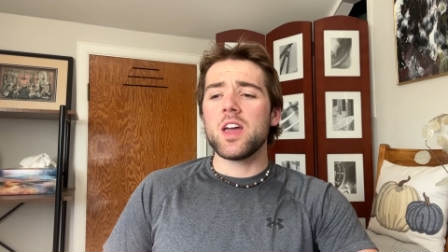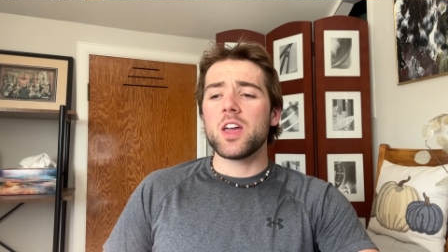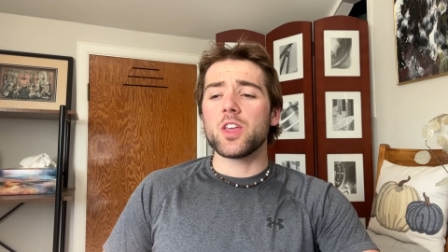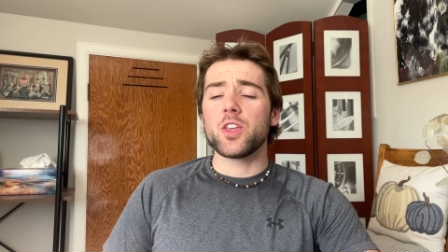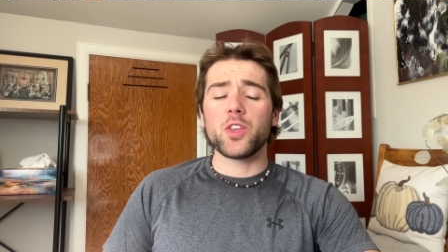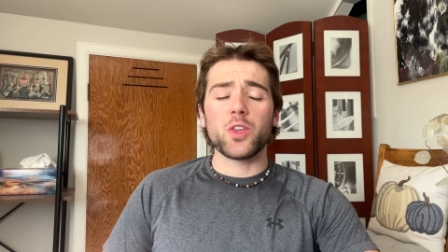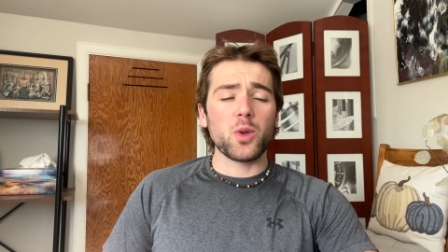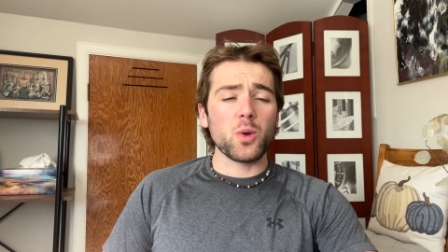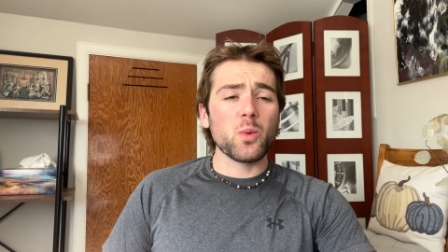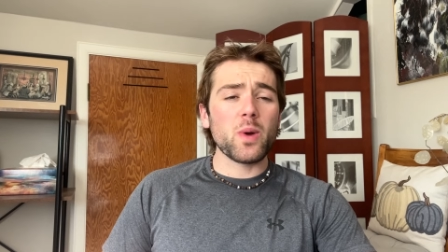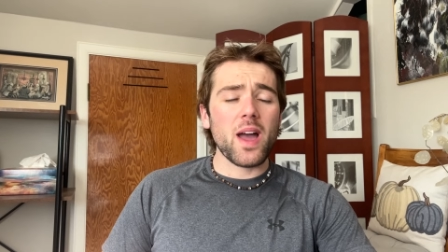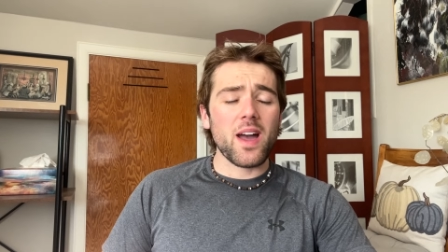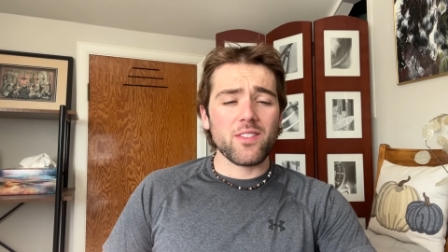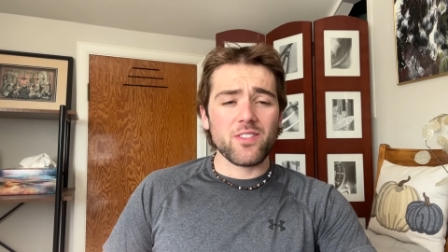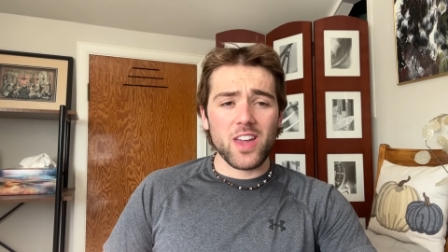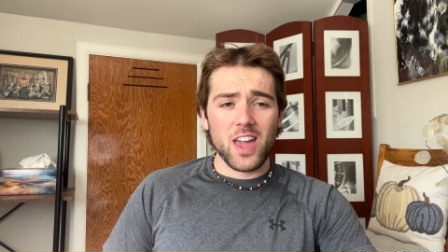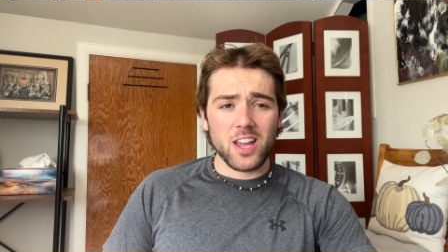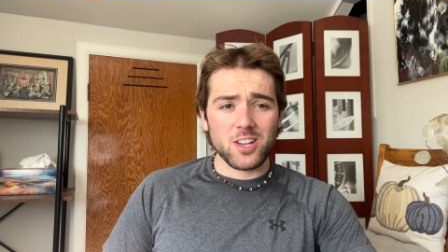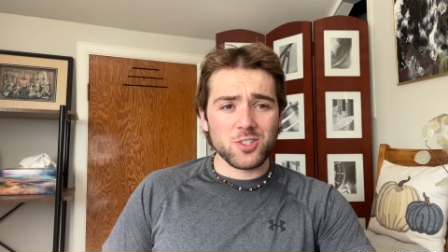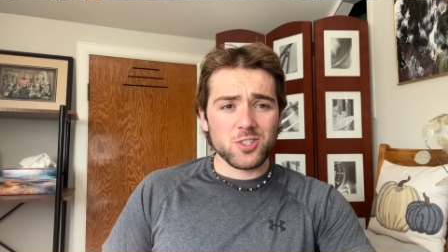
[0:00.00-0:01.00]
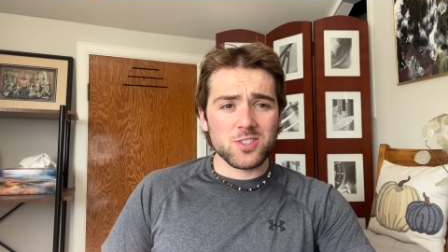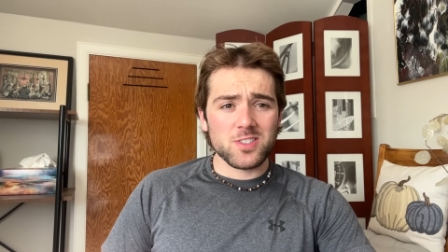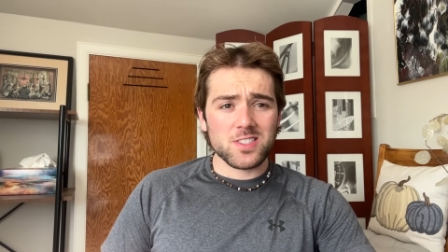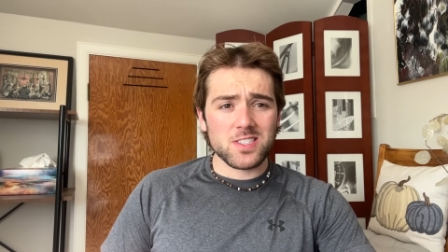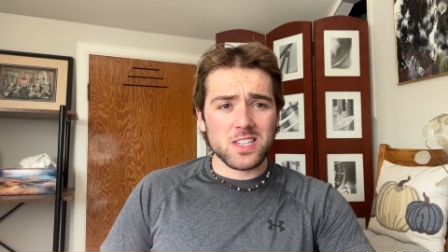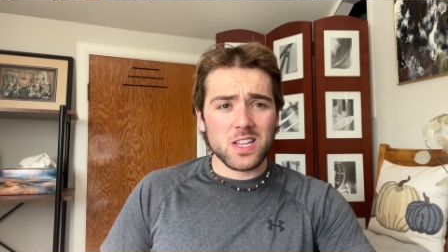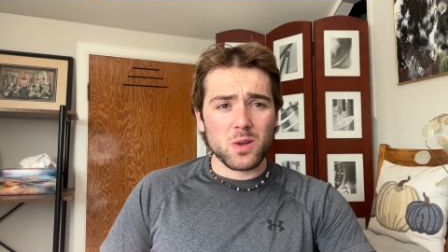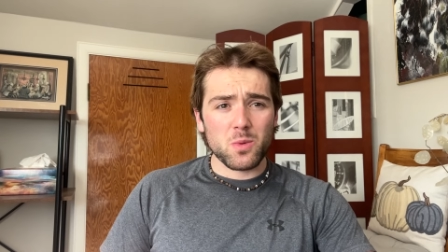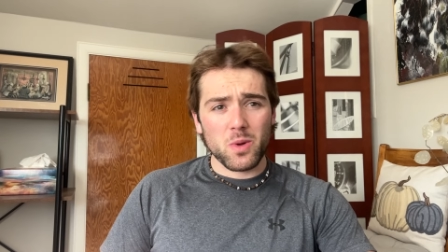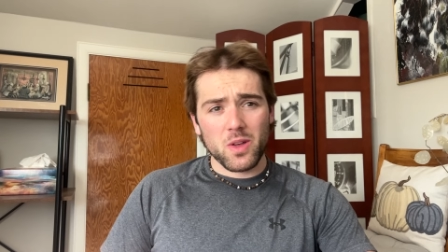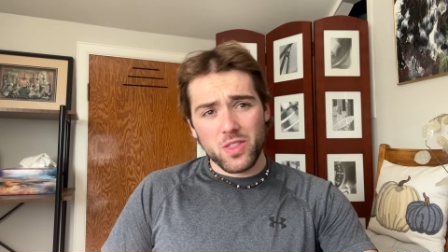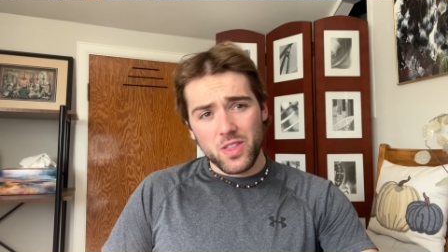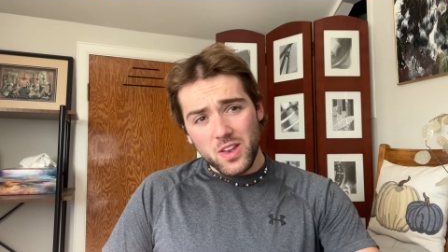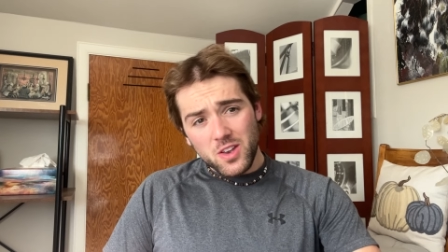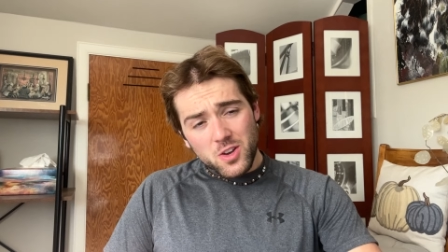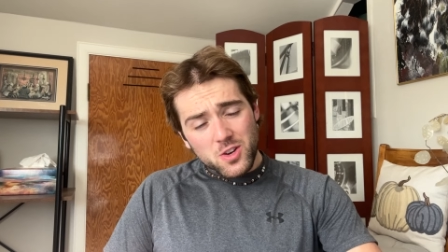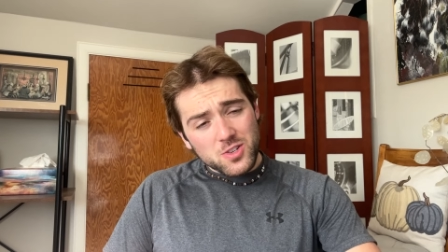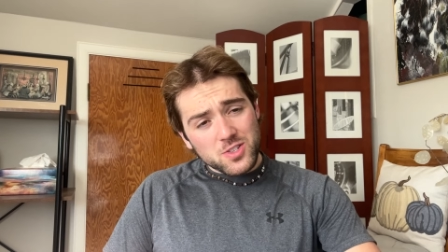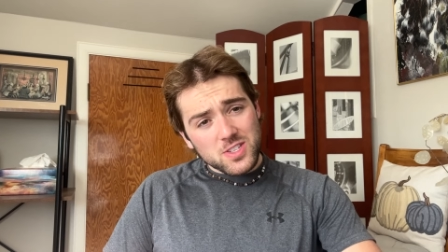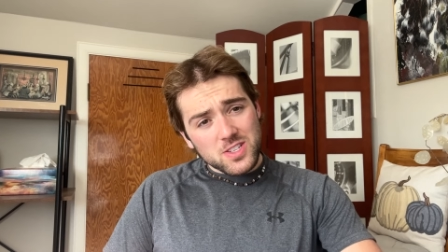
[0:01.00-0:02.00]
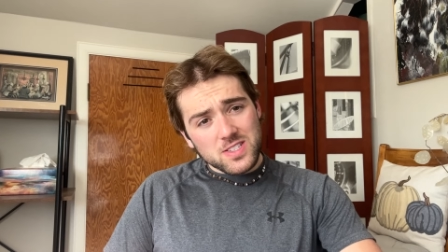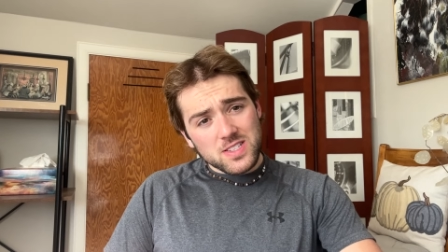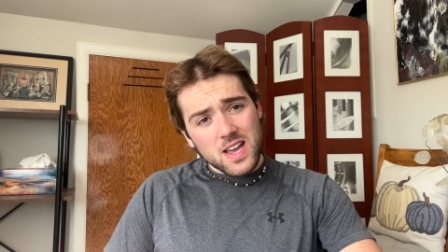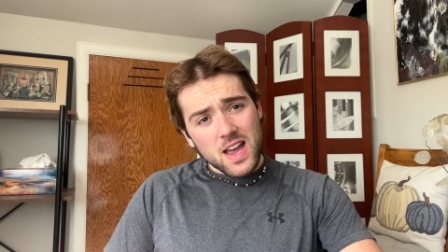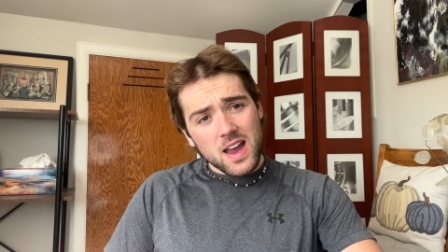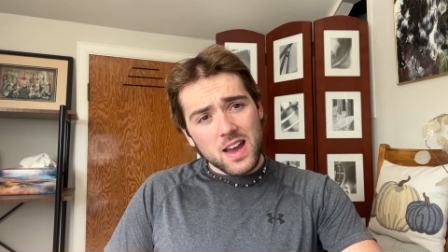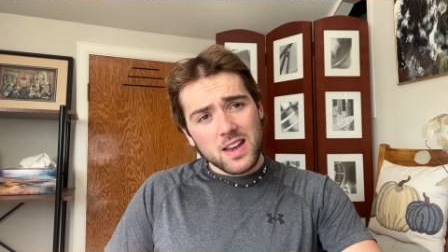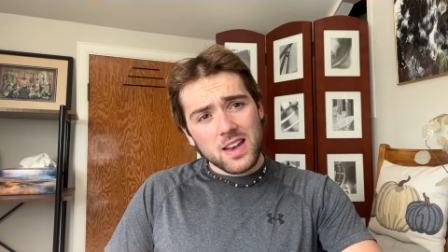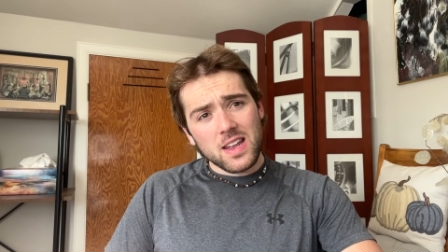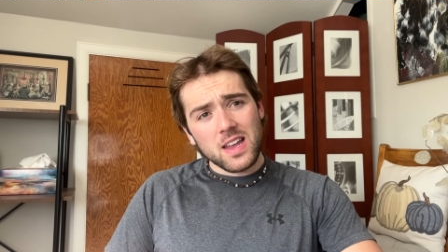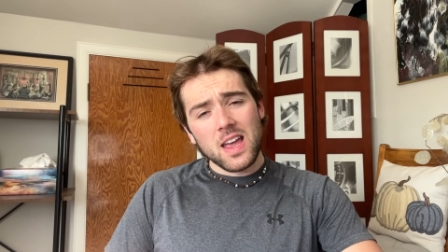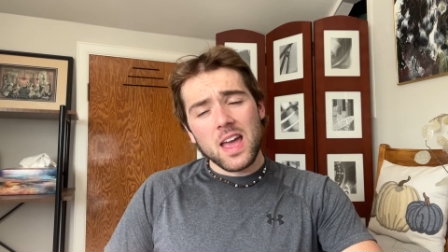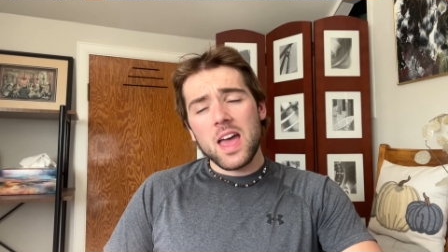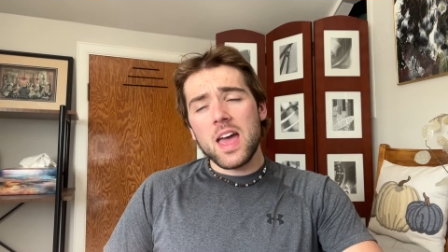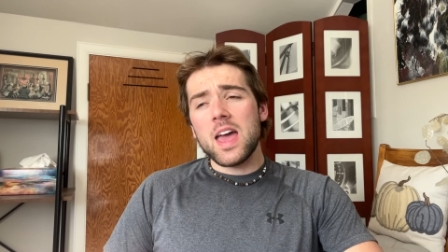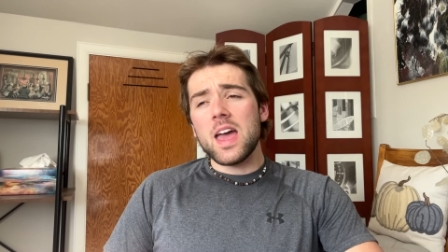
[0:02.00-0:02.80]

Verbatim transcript: You have agency within your society.